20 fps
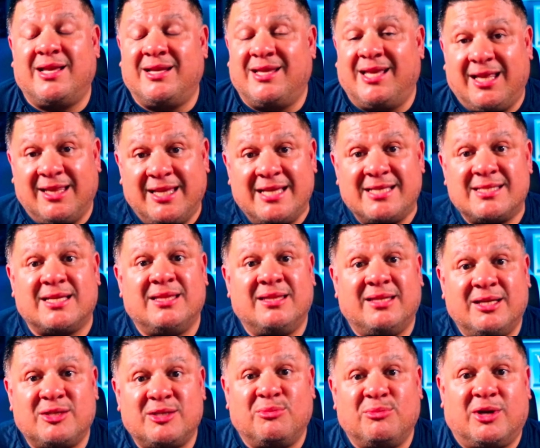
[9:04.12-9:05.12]
at least in
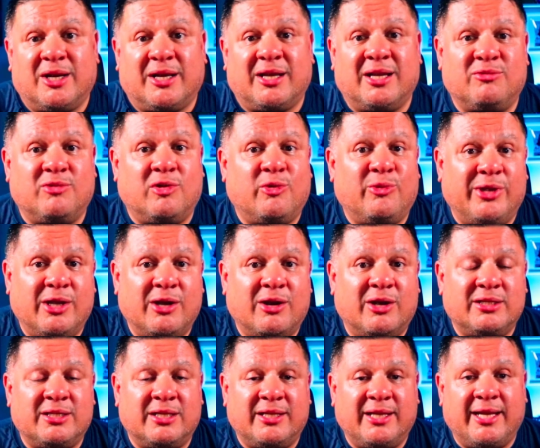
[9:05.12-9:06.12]
this market where we are
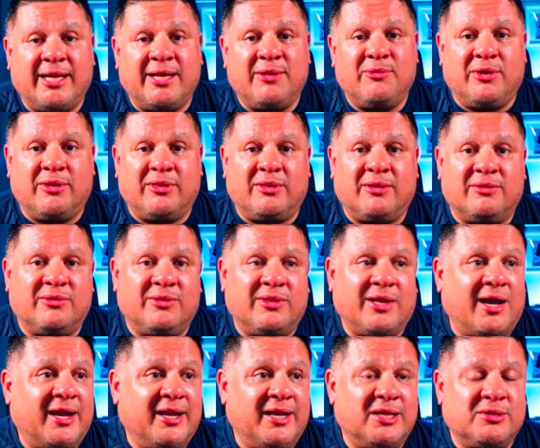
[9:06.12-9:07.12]
today with
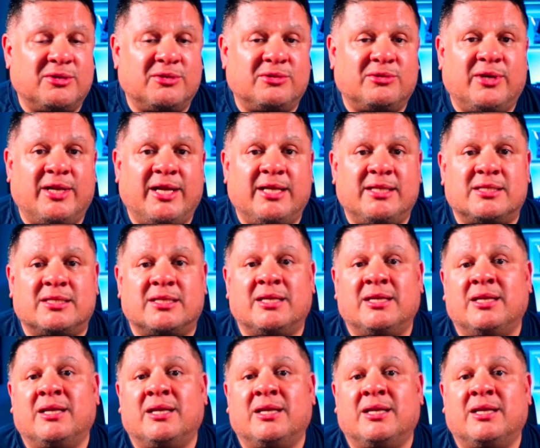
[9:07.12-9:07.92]
high interest rates,